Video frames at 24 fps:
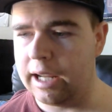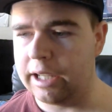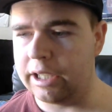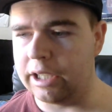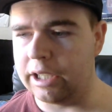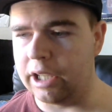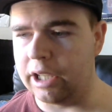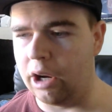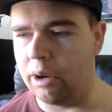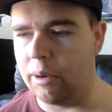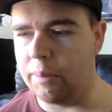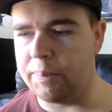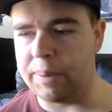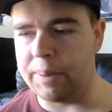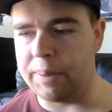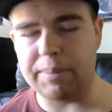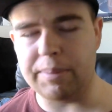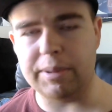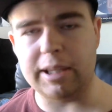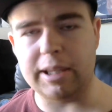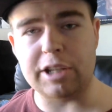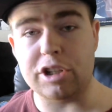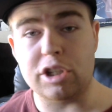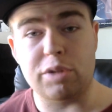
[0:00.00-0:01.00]
You know,
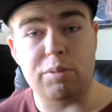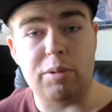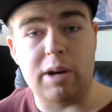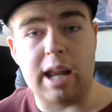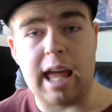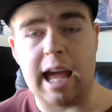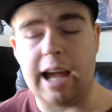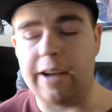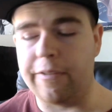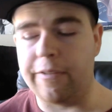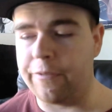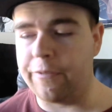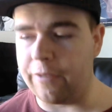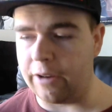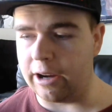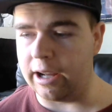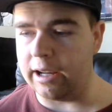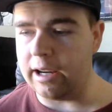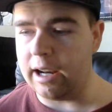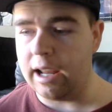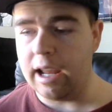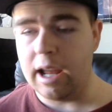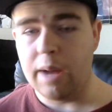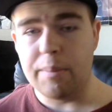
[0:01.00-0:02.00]
people that just want to have
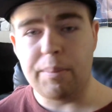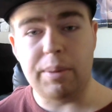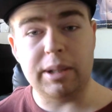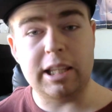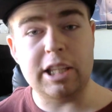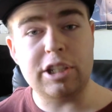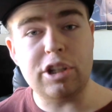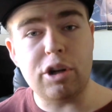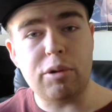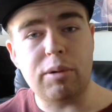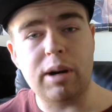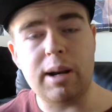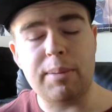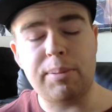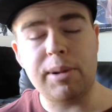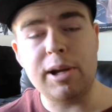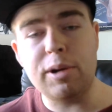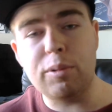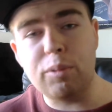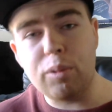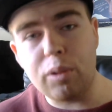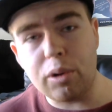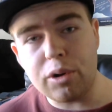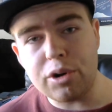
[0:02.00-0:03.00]
fun, but they don't want to play
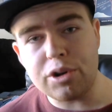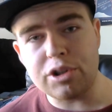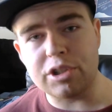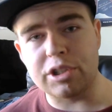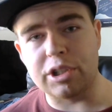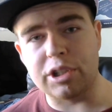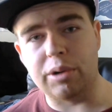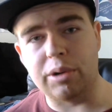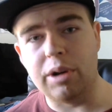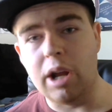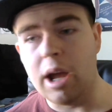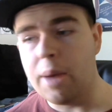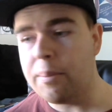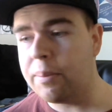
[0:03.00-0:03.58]
Warzone.